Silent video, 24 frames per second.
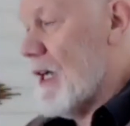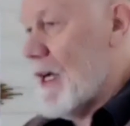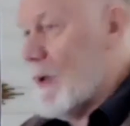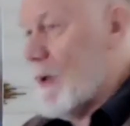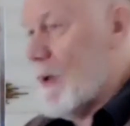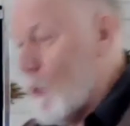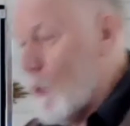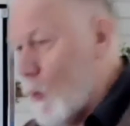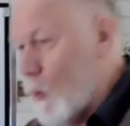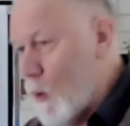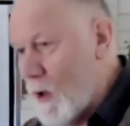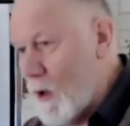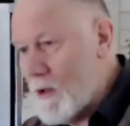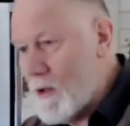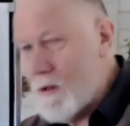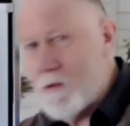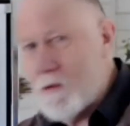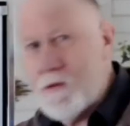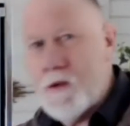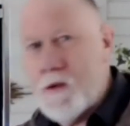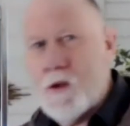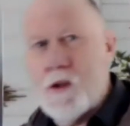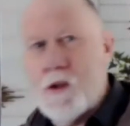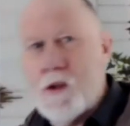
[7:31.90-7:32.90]

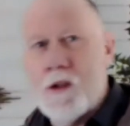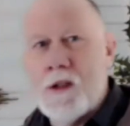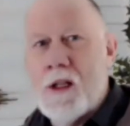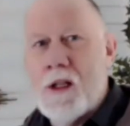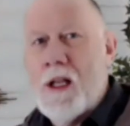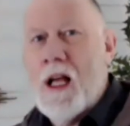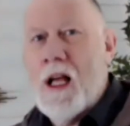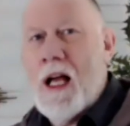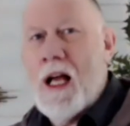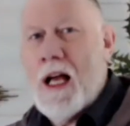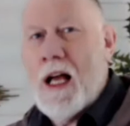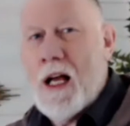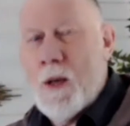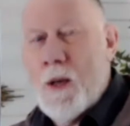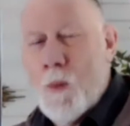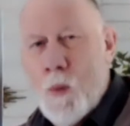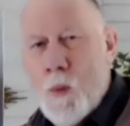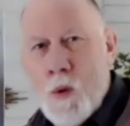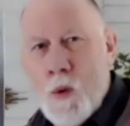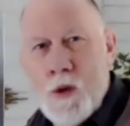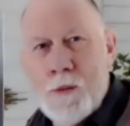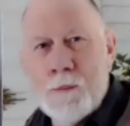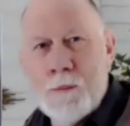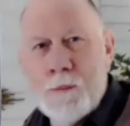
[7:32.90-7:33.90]
wonderful
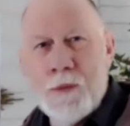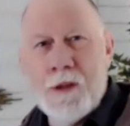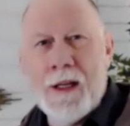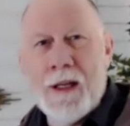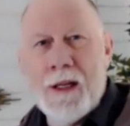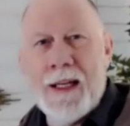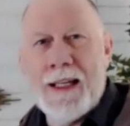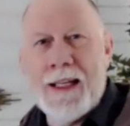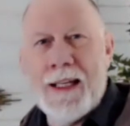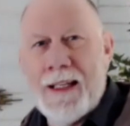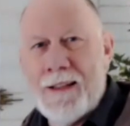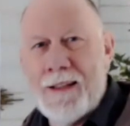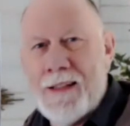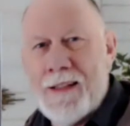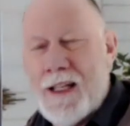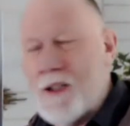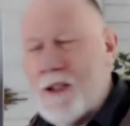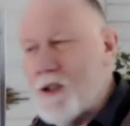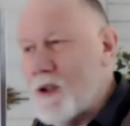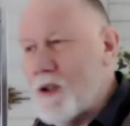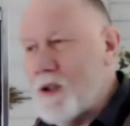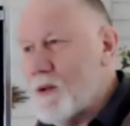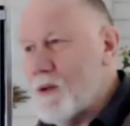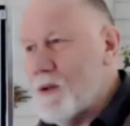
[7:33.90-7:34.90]
wood planking
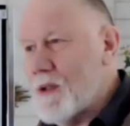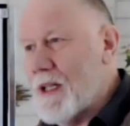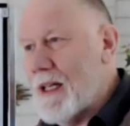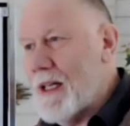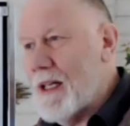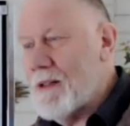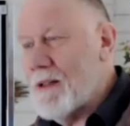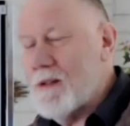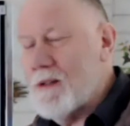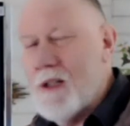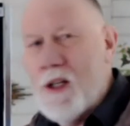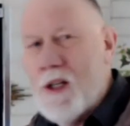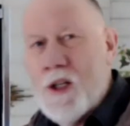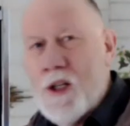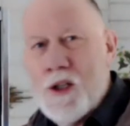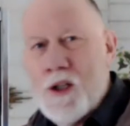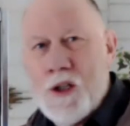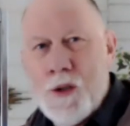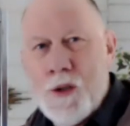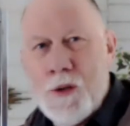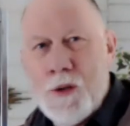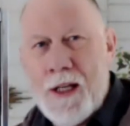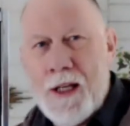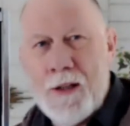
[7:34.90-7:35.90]
that you can
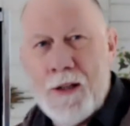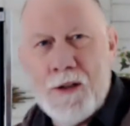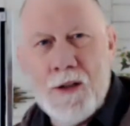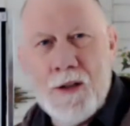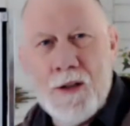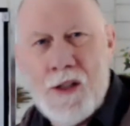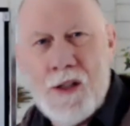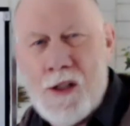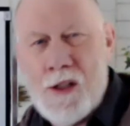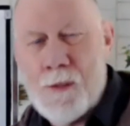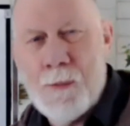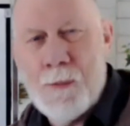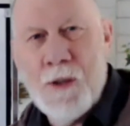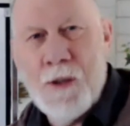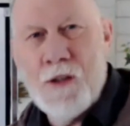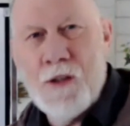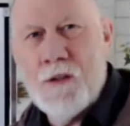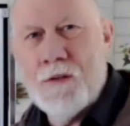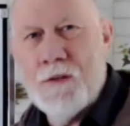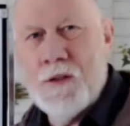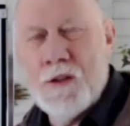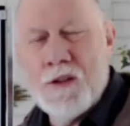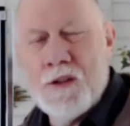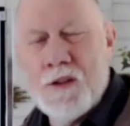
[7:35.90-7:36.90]
create these
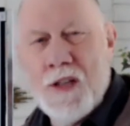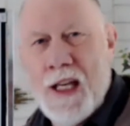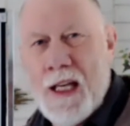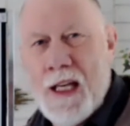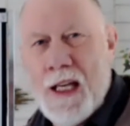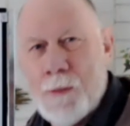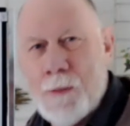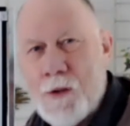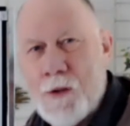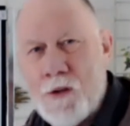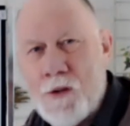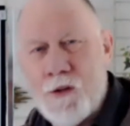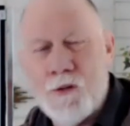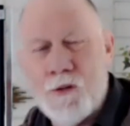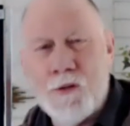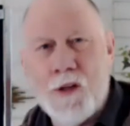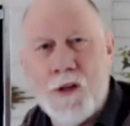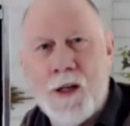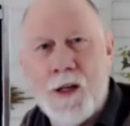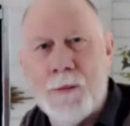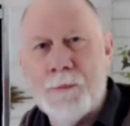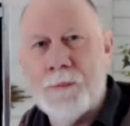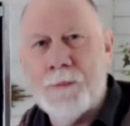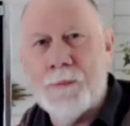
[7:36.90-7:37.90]
beautiful tables
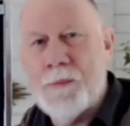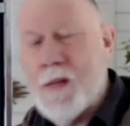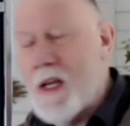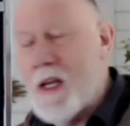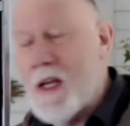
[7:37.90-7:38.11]
from.